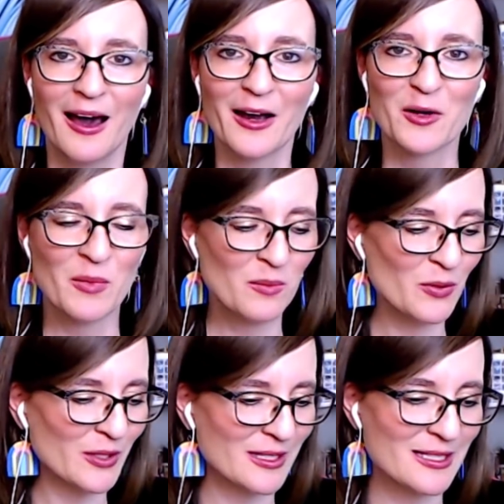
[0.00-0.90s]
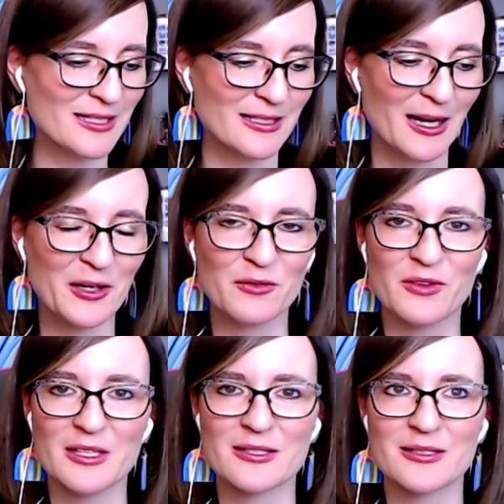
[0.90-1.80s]
I remember at the start
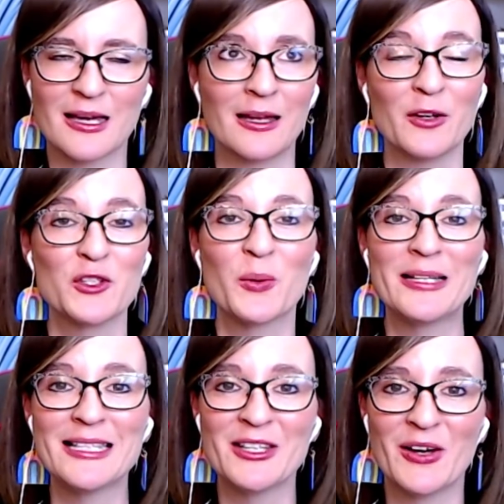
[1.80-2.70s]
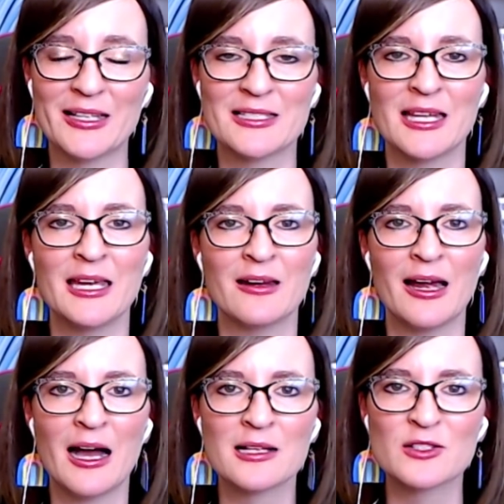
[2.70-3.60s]
of this, uh, no, 2019,
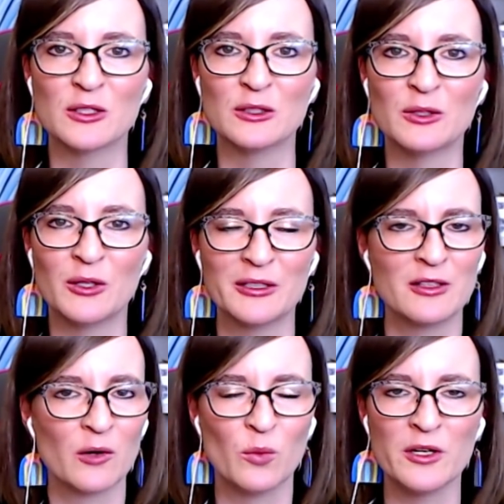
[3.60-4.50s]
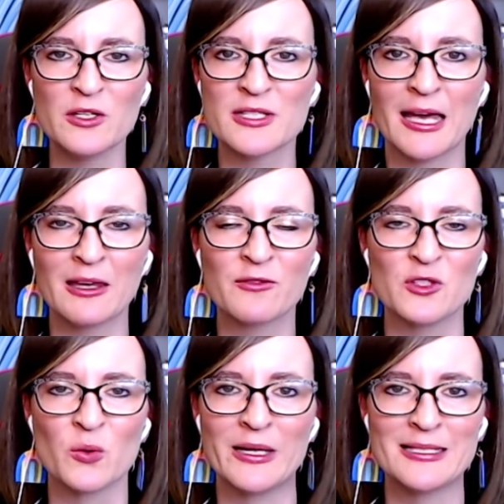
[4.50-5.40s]
I asked the Lord, God, what are you saying
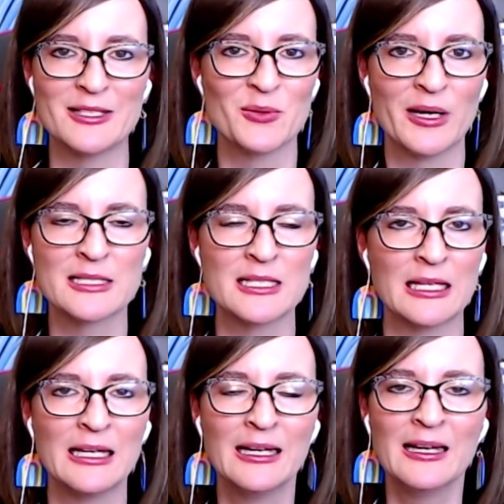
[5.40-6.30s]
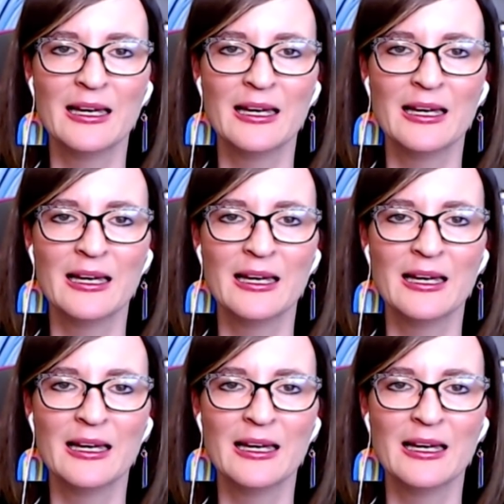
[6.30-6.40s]
for 2020?